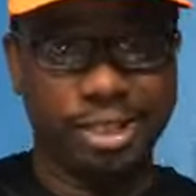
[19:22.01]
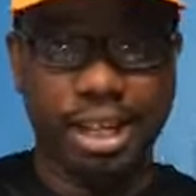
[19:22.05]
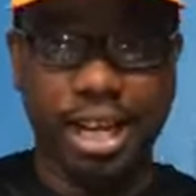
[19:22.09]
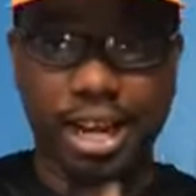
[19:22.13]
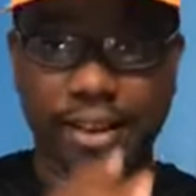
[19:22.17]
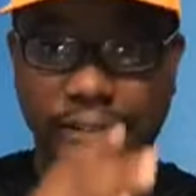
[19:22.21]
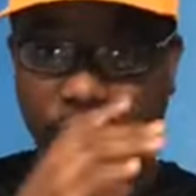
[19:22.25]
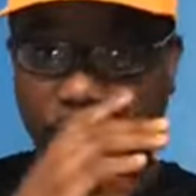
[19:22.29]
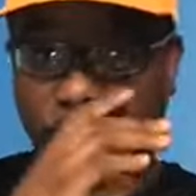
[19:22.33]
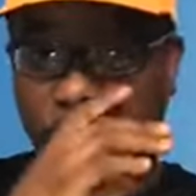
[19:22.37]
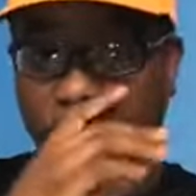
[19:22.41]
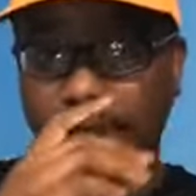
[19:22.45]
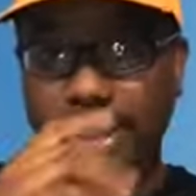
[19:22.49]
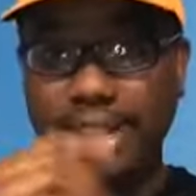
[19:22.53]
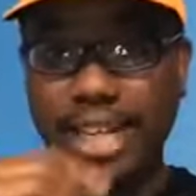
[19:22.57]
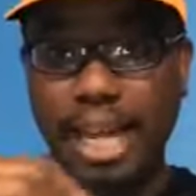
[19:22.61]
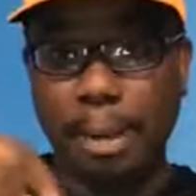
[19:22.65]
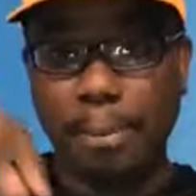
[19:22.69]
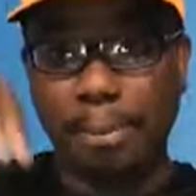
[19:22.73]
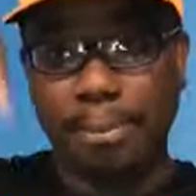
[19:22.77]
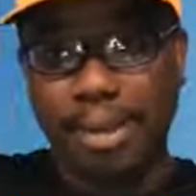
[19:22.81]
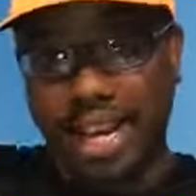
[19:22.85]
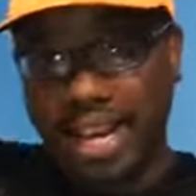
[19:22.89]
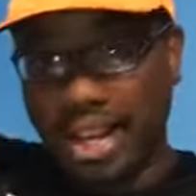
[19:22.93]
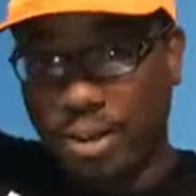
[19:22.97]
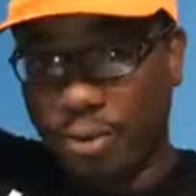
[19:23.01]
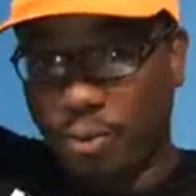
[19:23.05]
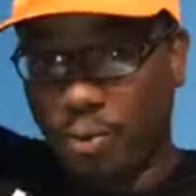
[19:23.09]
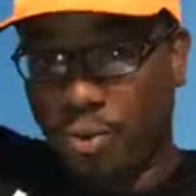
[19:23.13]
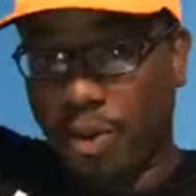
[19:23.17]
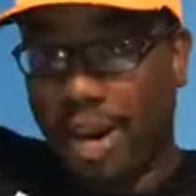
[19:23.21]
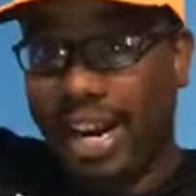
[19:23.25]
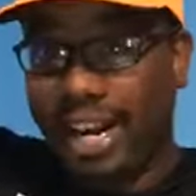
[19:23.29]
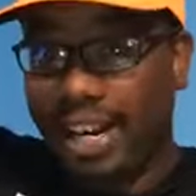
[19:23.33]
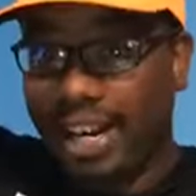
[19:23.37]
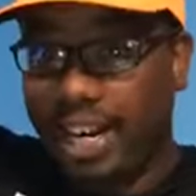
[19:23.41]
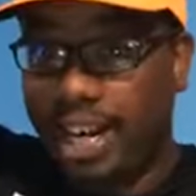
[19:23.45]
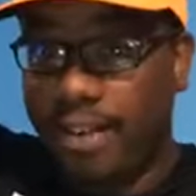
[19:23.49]
If you put that bait
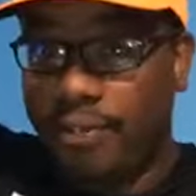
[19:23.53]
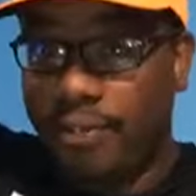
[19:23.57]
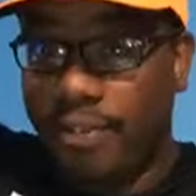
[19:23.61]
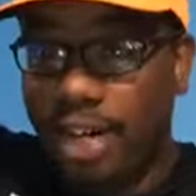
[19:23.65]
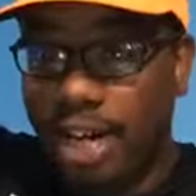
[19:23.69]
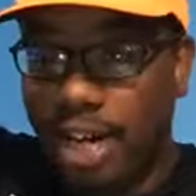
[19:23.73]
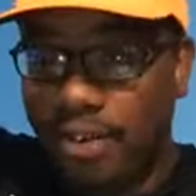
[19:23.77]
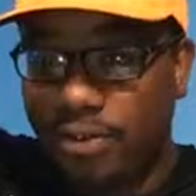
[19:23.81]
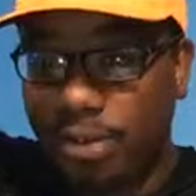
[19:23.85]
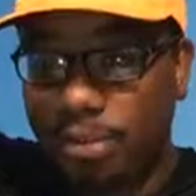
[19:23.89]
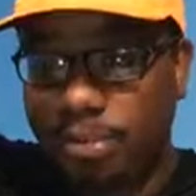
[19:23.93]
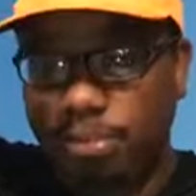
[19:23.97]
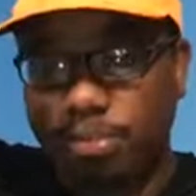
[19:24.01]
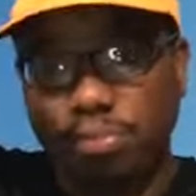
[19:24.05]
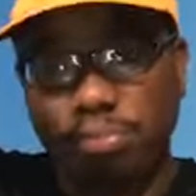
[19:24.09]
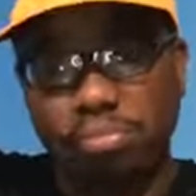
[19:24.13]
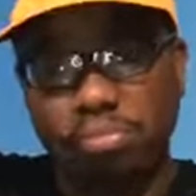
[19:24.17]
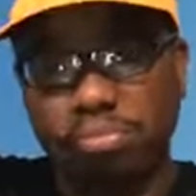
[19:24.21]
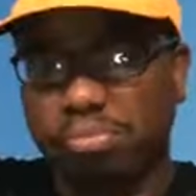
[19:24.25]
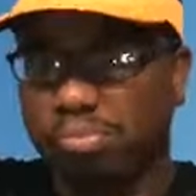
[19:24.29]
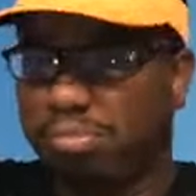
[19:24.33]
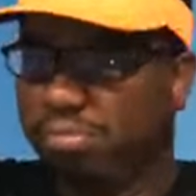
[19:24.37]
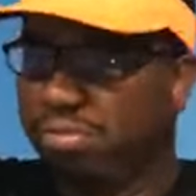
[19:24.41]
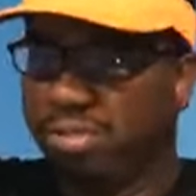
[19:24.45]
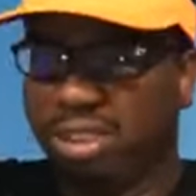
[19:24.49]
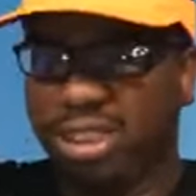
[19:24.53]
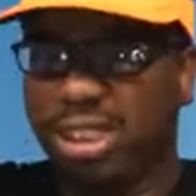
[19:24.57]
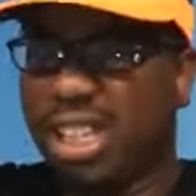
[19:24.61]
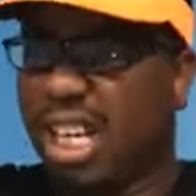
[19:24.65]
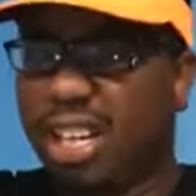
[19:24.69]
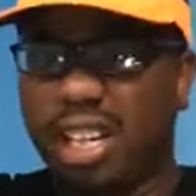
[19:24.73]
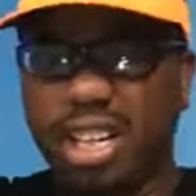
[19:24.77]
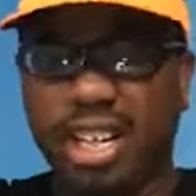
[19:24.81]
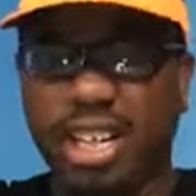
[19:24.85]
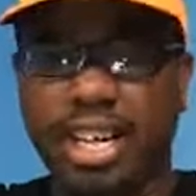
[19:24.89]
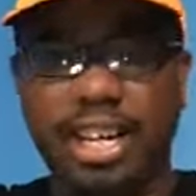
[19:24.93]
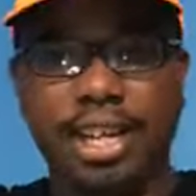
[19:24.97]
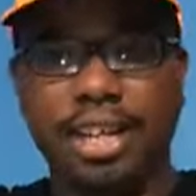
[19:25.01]
right here in front of them, it's not
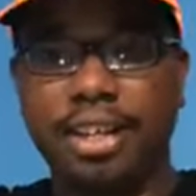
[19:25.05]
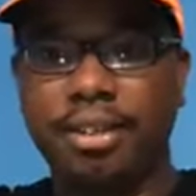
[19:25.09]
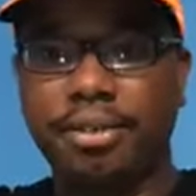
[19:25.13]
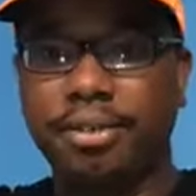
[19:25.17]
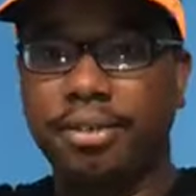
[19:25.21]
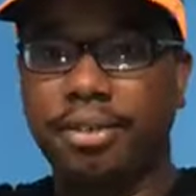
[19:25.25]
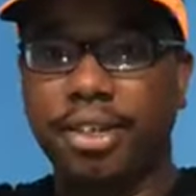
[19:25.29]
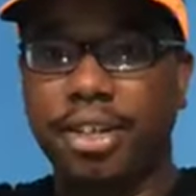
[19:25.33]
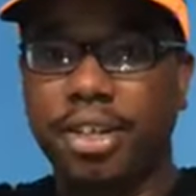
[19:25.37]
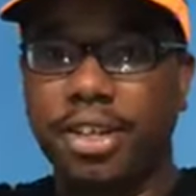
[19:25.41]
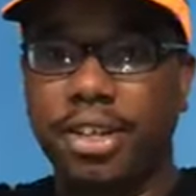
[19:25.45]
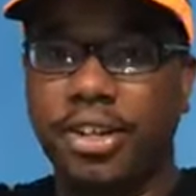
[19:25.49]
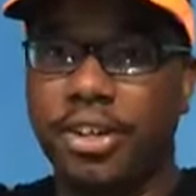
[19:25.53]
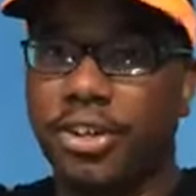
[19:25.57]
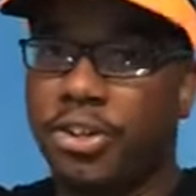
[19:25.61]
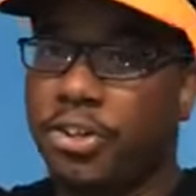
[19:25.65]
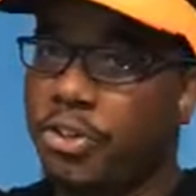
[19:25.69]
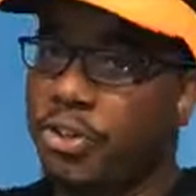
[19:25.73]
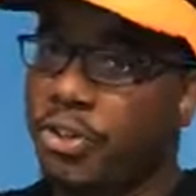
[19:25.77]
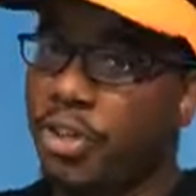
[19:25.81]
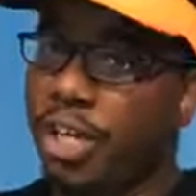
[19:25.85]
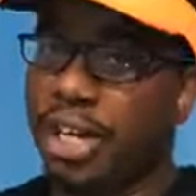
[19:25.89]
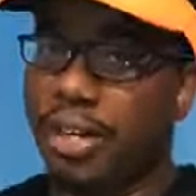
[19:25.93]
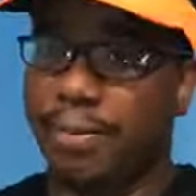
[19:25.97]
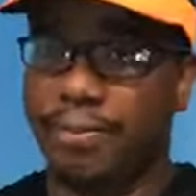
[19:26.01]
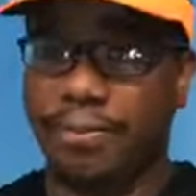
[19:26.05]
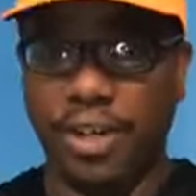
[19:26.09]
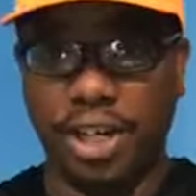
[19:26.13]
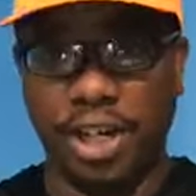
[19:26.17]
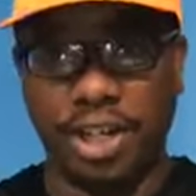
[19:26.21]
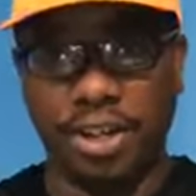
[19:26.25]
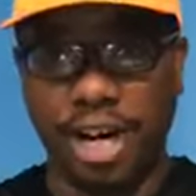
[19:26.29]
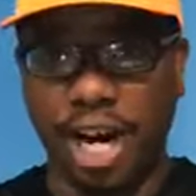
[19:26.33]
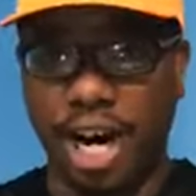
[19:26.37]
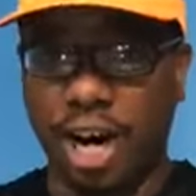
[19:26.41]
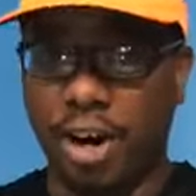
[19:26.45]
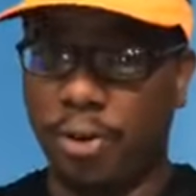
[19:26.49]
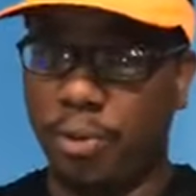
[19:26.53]
going to hit it. You got to
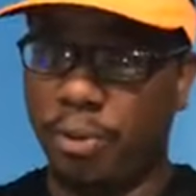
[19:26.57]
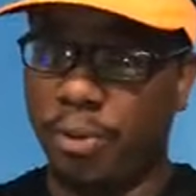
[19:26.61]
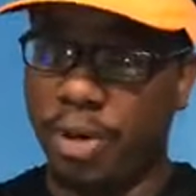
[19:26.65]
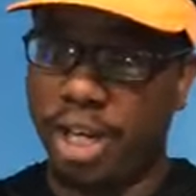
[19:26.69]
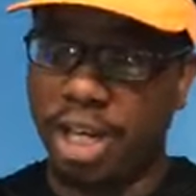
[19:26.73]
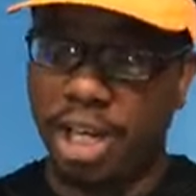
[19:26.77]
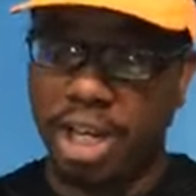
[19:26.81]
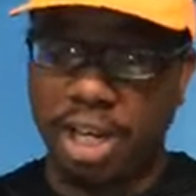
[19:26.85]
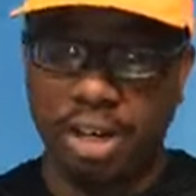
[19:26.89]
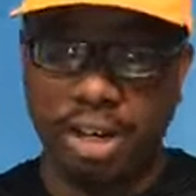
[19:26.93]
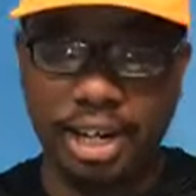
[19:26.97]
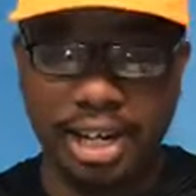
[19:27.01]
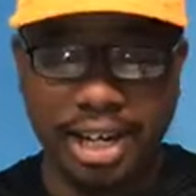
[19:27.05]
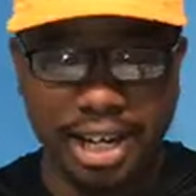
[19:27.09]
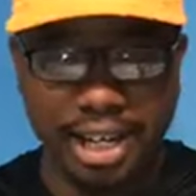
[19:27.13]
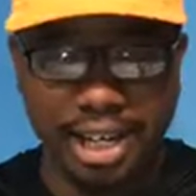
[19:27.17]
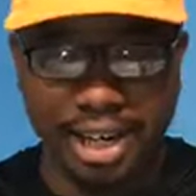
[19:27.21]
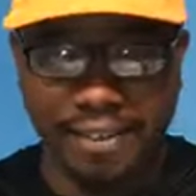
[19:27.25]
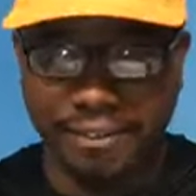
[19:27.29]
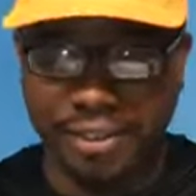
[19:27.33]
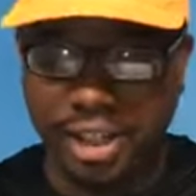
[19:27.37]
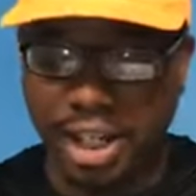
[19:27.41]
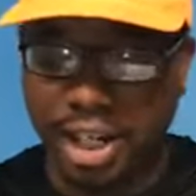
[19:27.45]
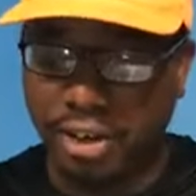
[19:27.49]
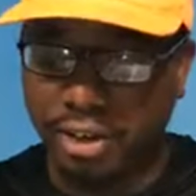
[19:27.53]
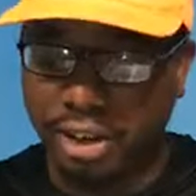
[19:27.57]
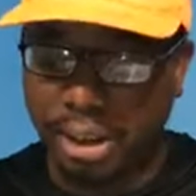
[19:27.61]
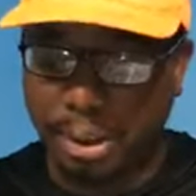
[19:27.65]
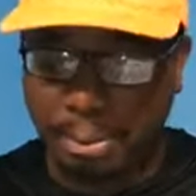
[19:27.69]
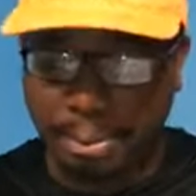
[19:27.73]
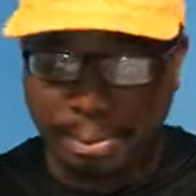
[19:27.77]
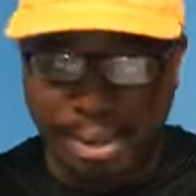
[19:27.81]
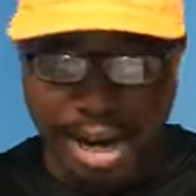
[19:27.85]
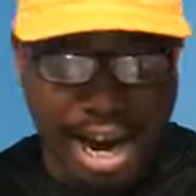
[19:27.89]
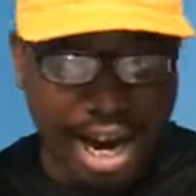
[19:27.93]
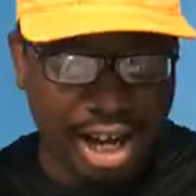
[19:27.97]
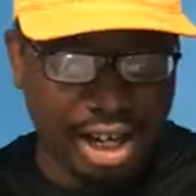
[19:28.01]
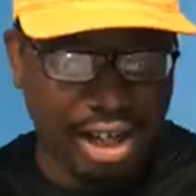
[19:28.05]
figure out where they're at, if they're on the
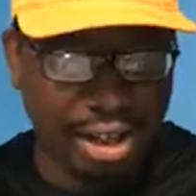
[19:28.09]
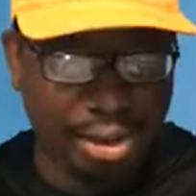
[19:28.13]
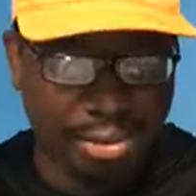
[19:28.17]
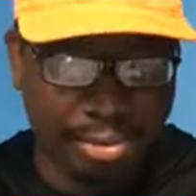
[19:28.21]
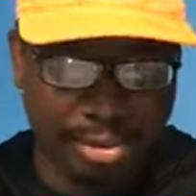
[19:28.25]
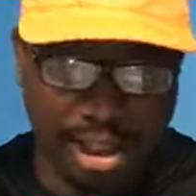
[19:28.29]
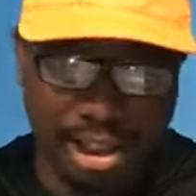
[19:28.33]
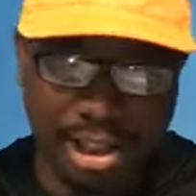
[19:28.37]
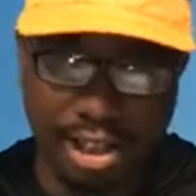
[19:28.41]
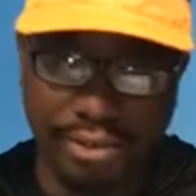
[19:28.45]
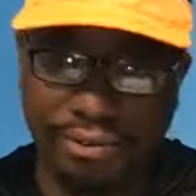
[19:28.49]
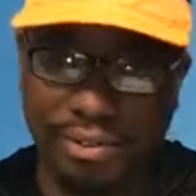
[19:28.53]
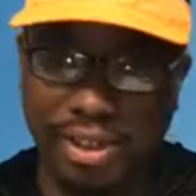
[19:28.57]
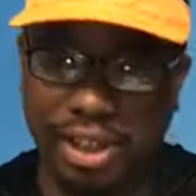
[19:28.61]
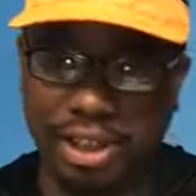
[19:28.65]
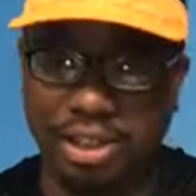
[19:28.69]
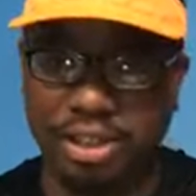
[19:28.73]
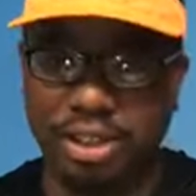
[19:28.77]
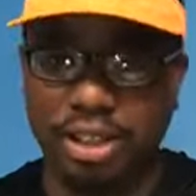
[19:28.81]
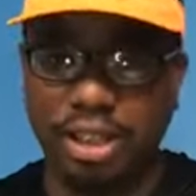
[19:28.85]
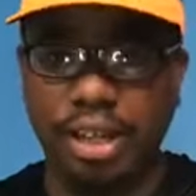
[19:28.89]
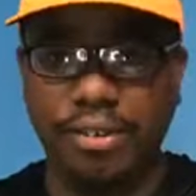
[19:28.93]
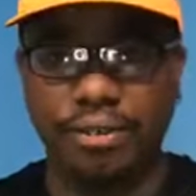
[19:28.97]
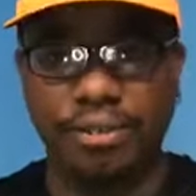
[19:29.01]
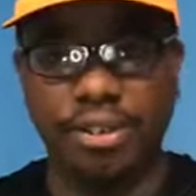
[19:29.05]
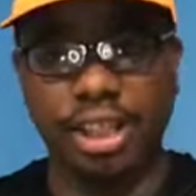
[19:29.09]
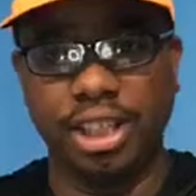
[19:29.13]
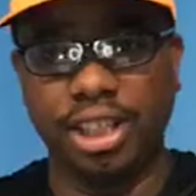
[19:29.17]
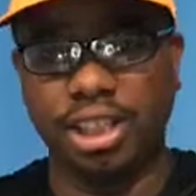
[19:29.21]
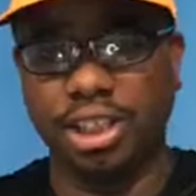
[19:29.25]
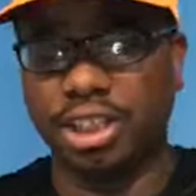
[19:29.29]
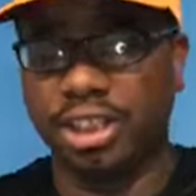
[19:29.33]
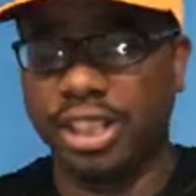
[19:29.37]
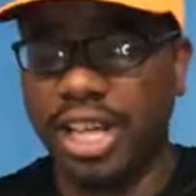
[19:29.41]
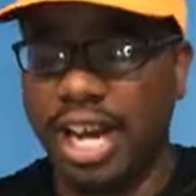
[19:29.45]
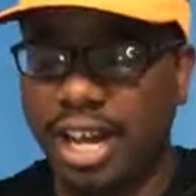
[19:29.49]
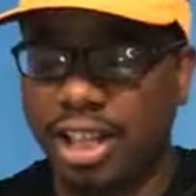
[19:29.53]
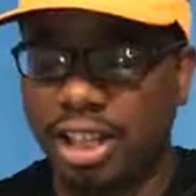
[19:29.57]
bottom, if they're
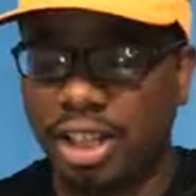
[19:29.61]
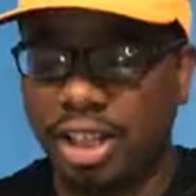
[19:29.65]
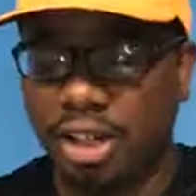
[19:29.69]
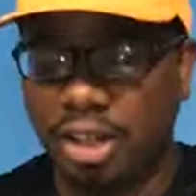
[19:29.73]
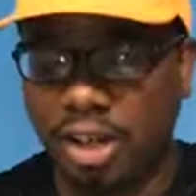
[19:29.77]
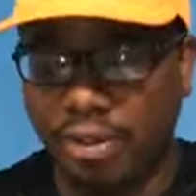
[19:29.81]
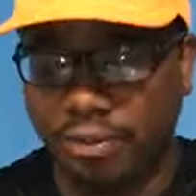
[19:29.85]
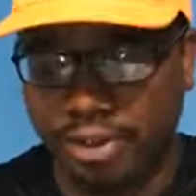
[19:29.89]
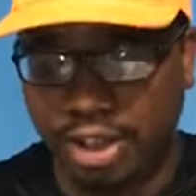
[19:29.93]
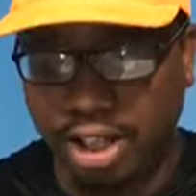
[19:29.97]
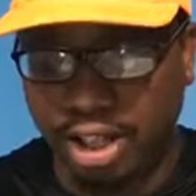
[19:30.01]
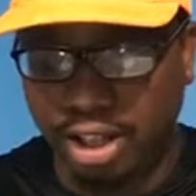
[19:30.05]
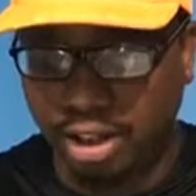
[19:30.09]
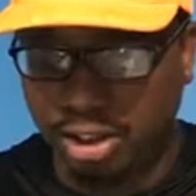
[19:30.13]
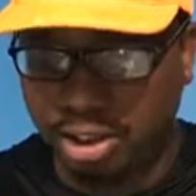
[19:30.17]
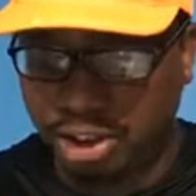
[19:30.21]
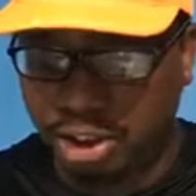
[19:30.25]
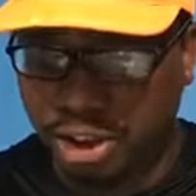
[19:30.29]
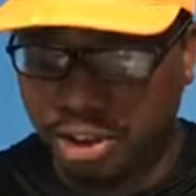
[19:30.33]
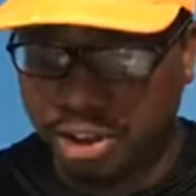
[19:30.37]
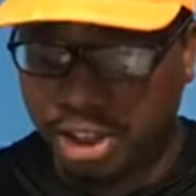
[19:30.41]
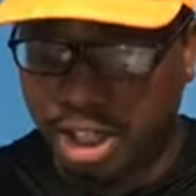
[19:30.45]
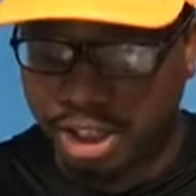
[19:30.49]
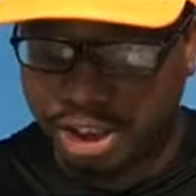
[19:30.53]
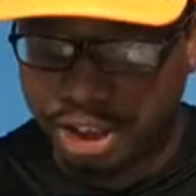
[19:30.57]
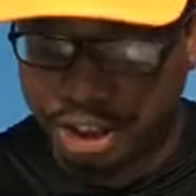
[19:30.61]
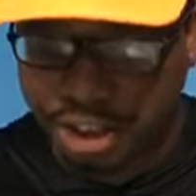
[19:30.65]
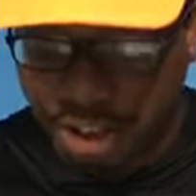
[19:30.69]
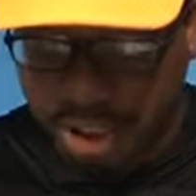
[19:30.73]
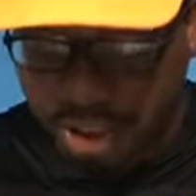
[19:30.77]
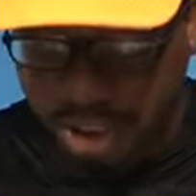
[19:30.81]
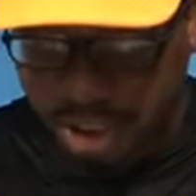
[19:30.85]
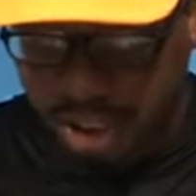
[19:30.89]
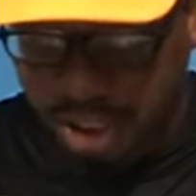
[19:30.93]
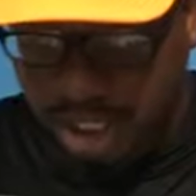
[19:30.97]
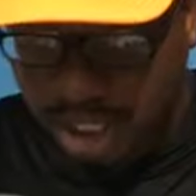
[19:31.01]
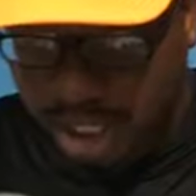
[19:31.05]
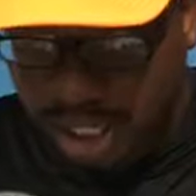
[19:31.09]
shallow, if they're on
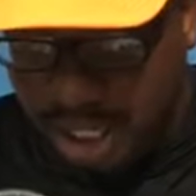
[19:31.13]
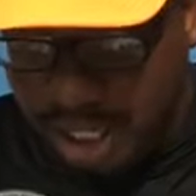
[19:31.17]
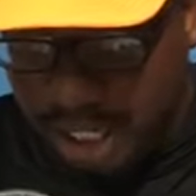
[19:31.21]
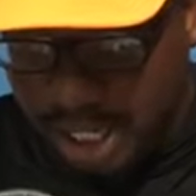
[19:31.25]
structure.